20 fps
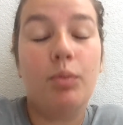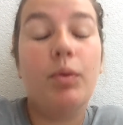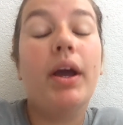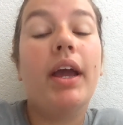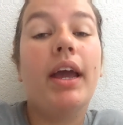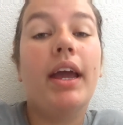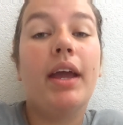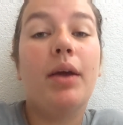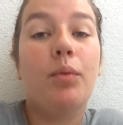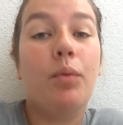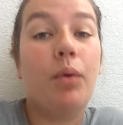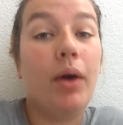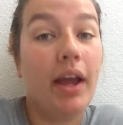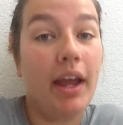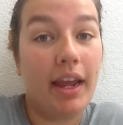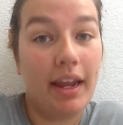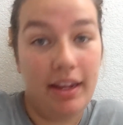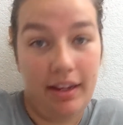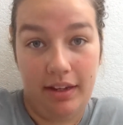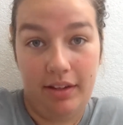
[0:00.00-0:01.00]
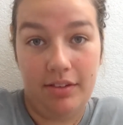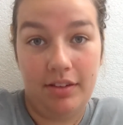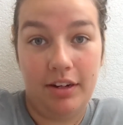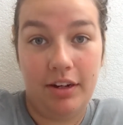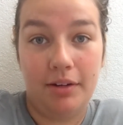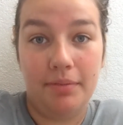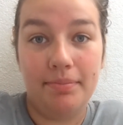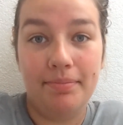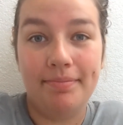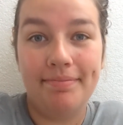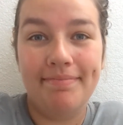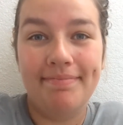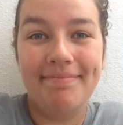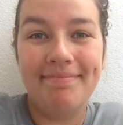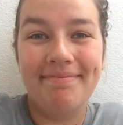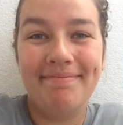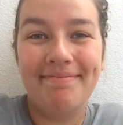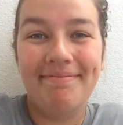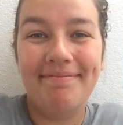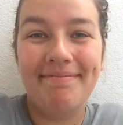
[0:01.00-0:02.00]
way, way easier.
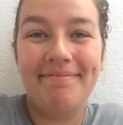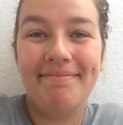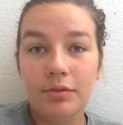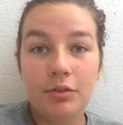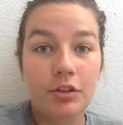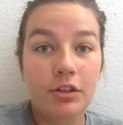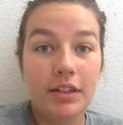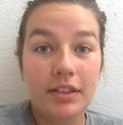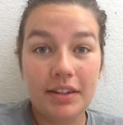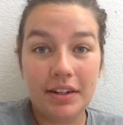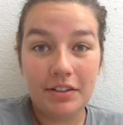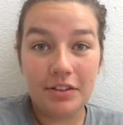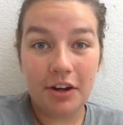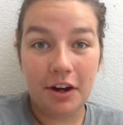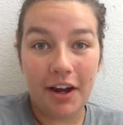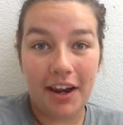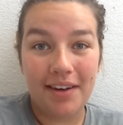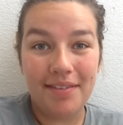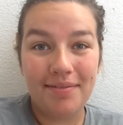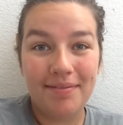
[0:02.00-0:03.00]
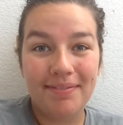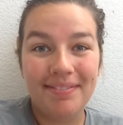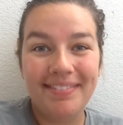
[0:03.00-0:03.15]
So let's get started.